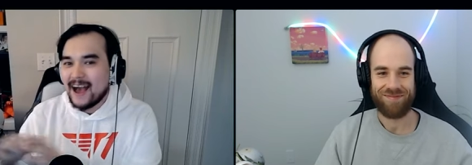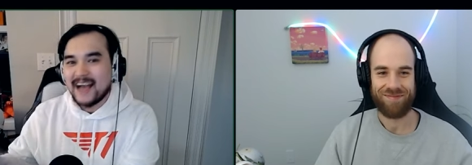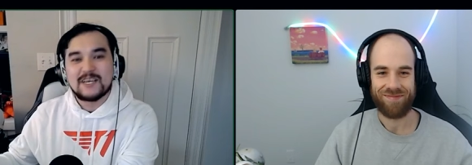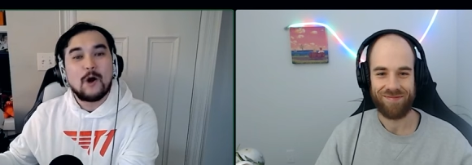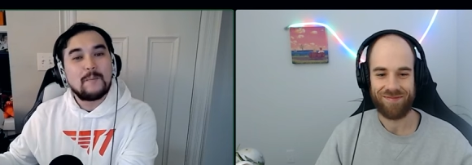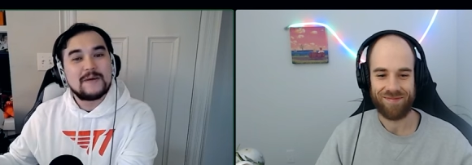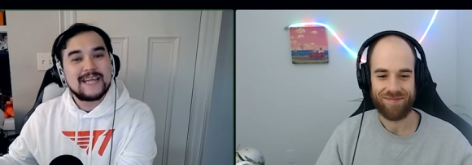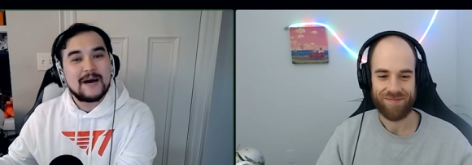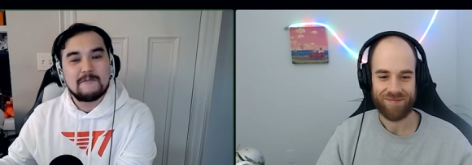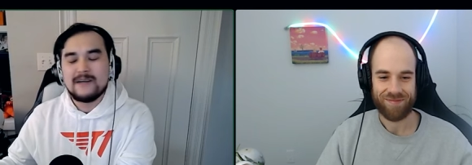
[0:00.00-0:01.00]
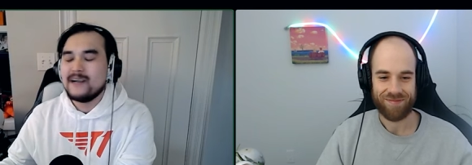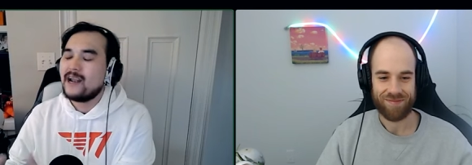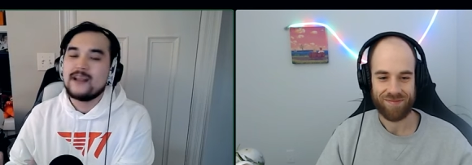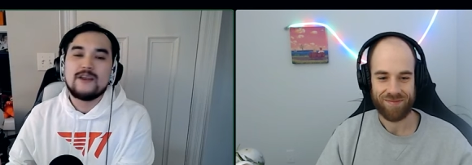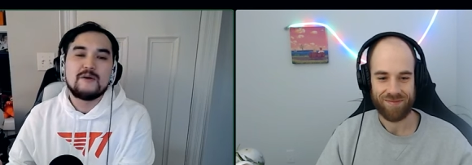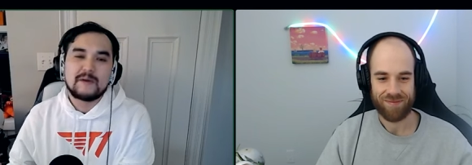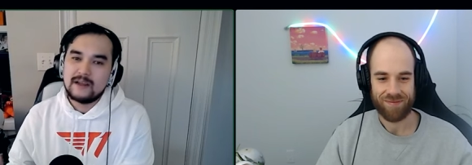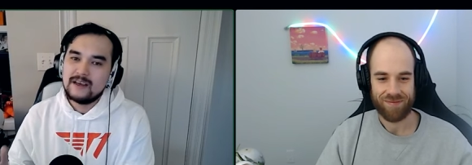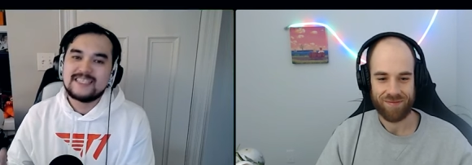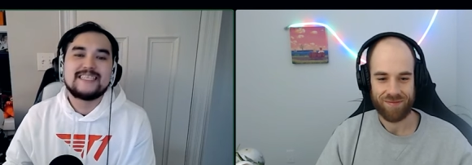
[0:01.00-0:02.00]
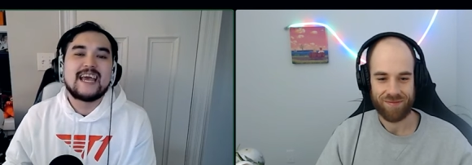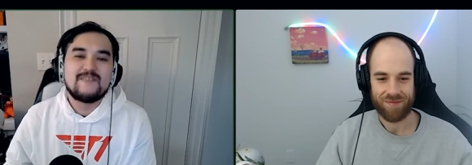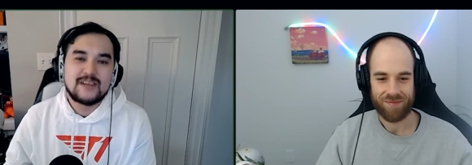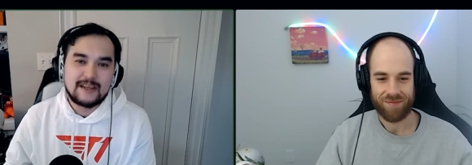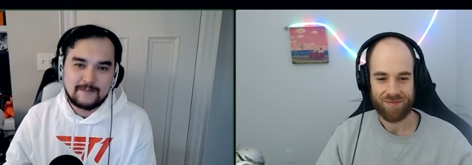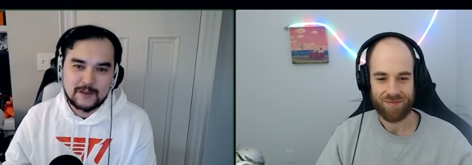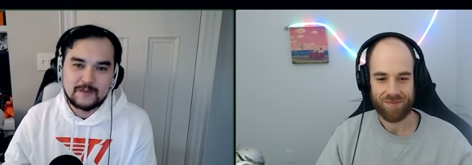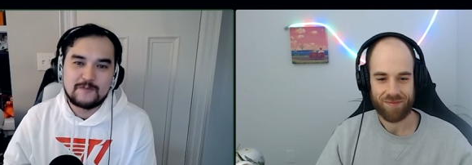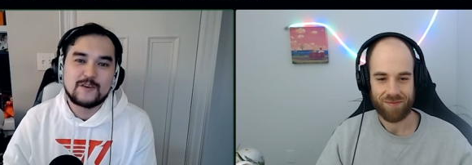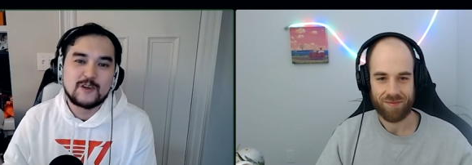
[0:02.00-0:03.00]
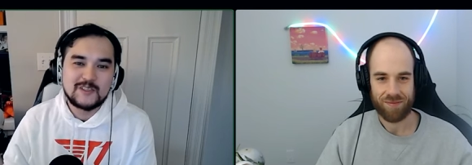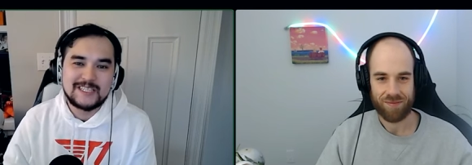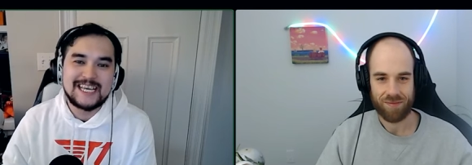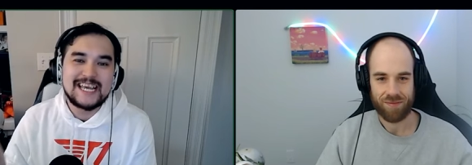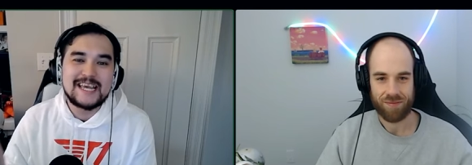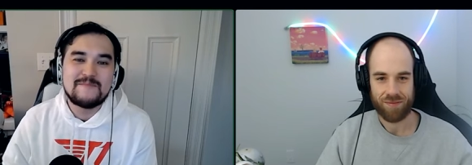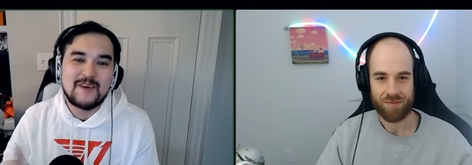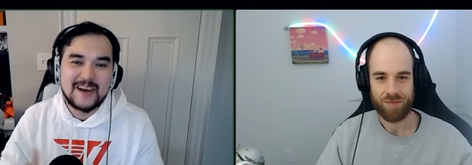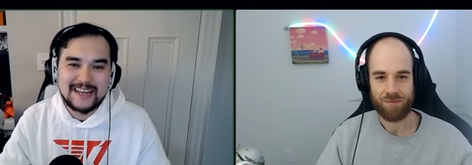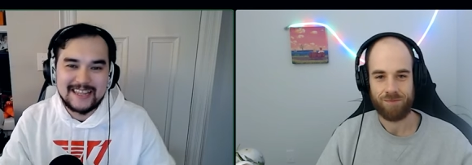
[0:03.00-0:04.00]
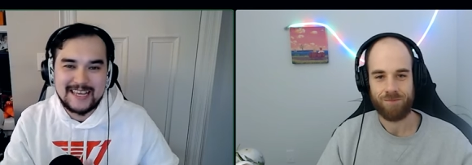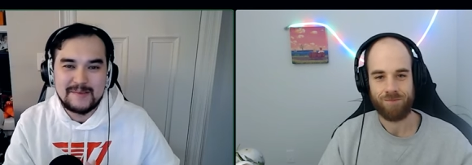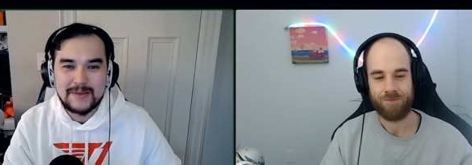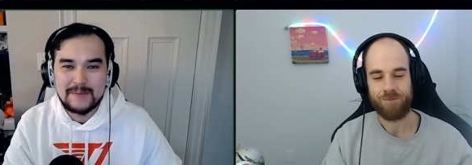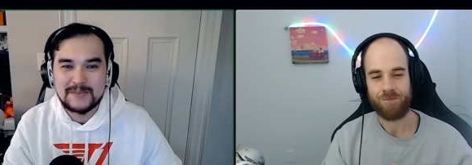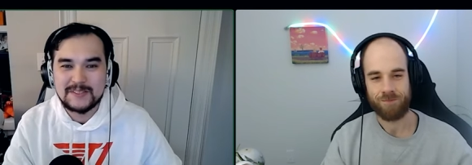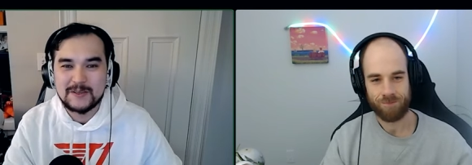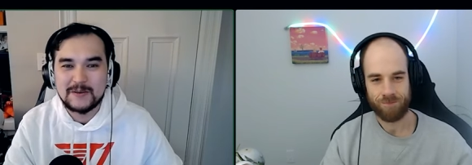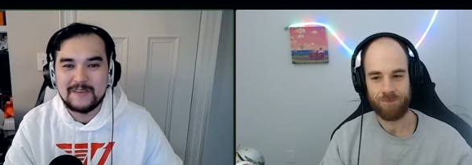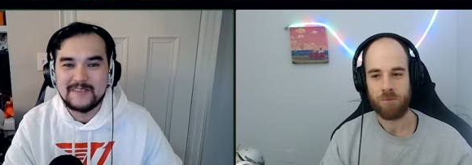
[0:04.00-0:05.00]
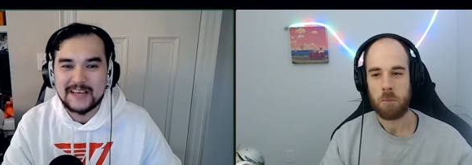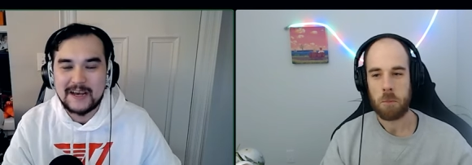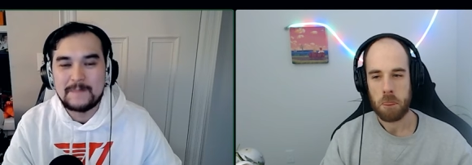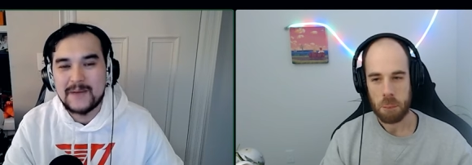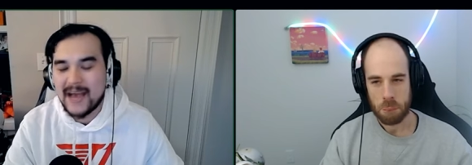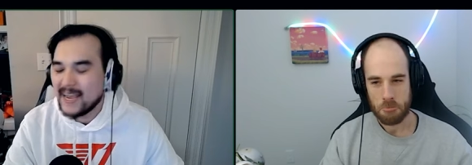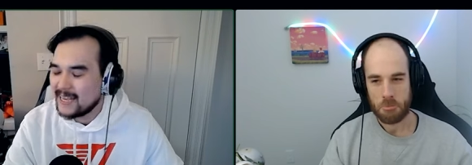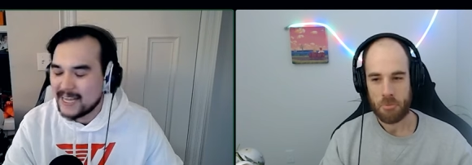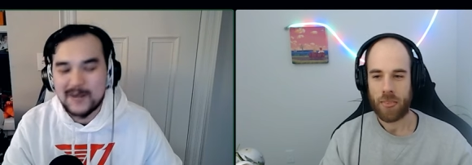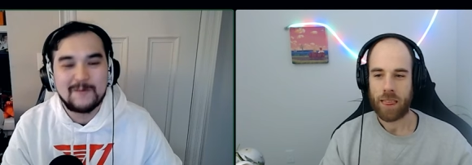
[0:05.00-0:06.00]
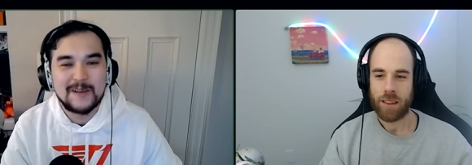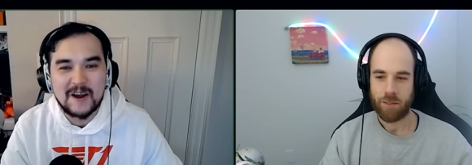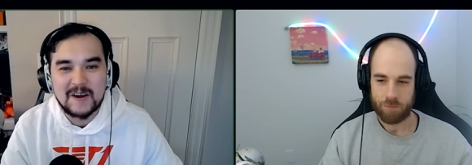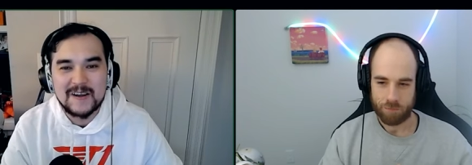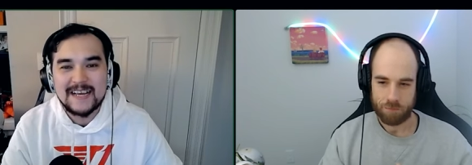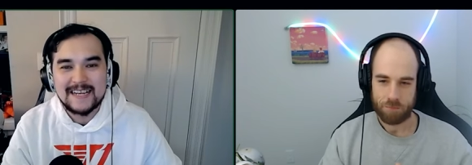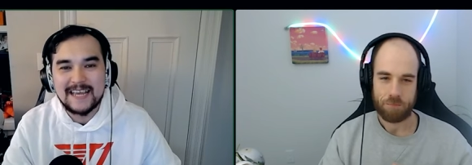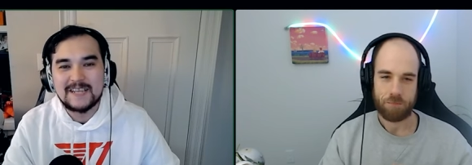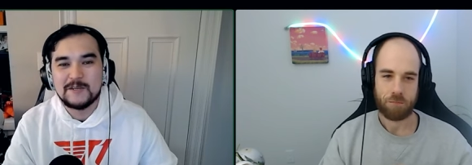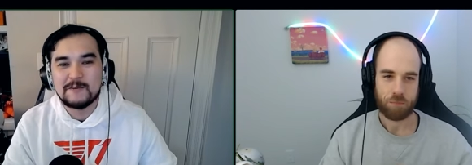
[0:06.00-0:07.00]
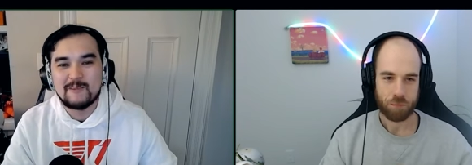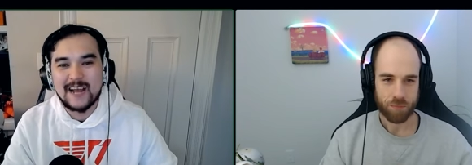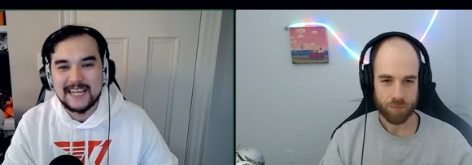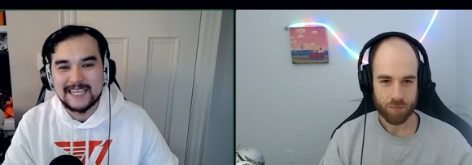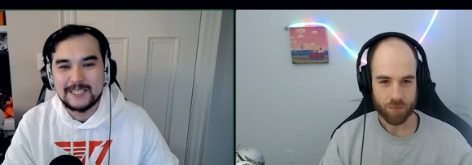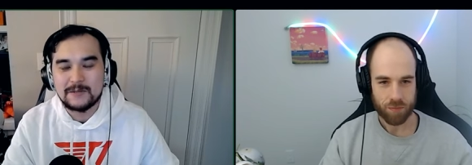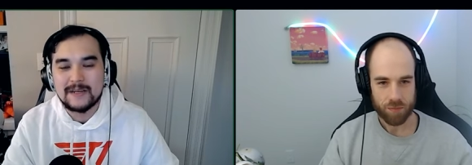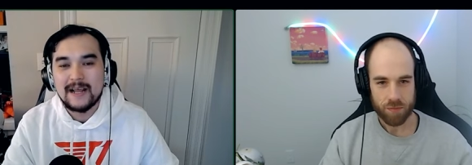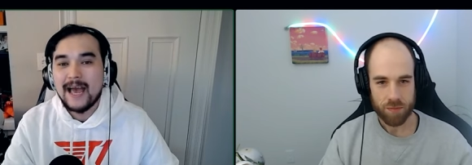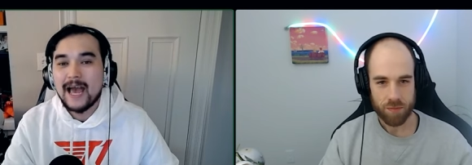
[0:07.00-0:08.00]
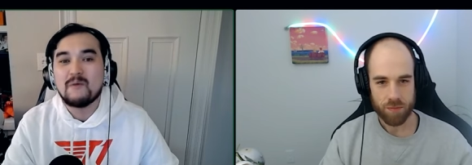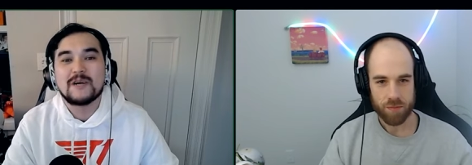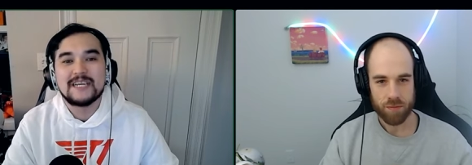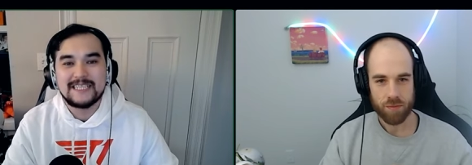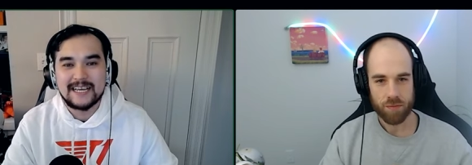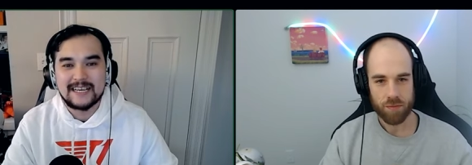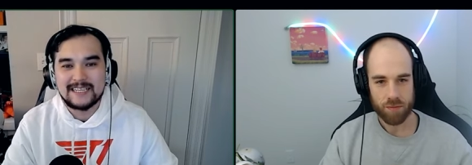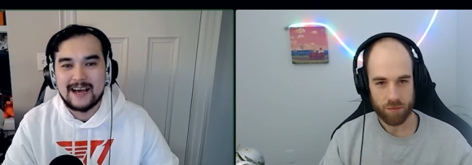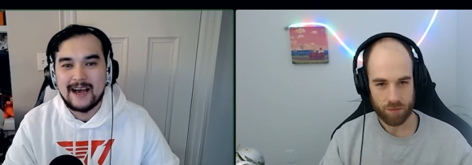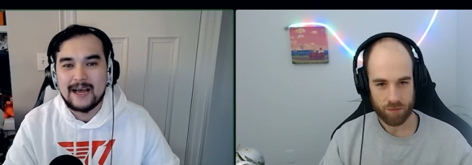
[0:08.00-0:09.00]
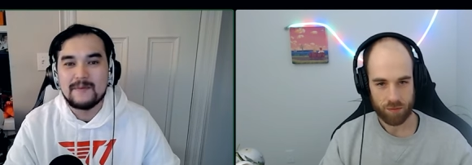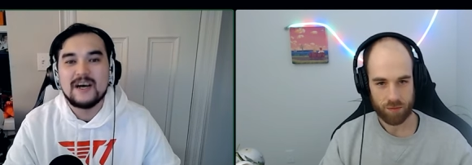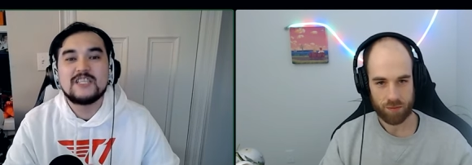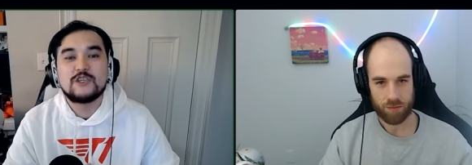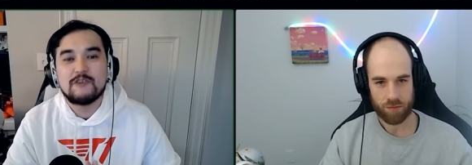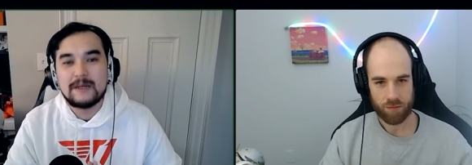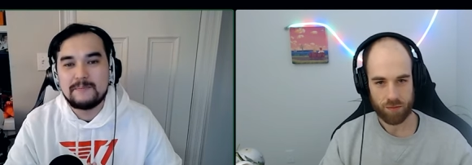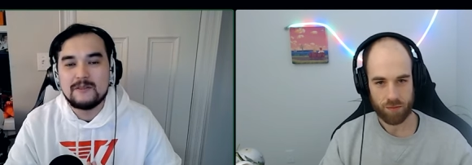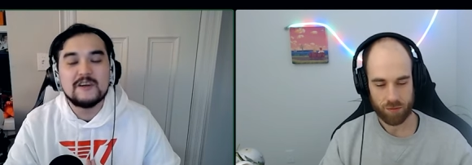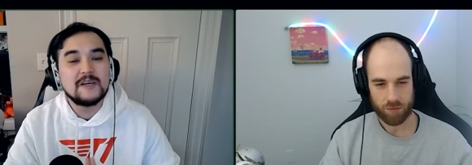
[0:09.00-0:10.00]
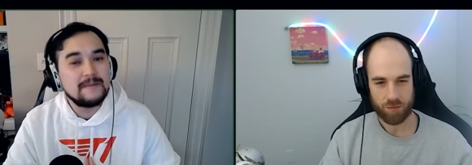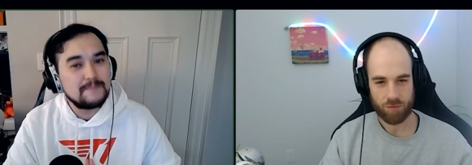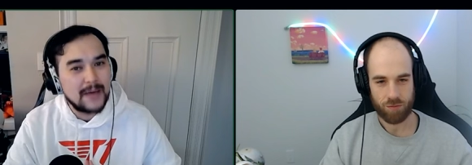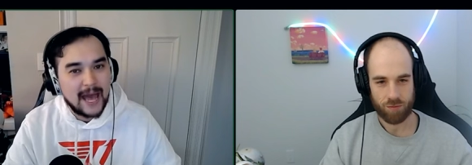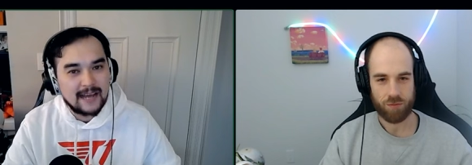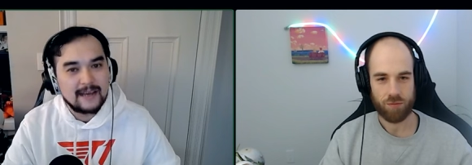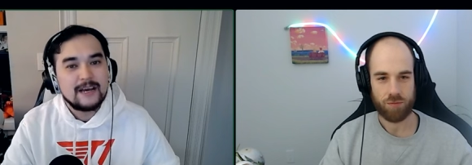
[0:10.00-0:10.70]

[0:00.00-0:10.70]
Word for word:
Speaker 1: I opened that one and I knew it. Saving it for the first T1 themed episode of the comeback, and here we are, day two, right into it, and we're gonna take a time, a trip, looking back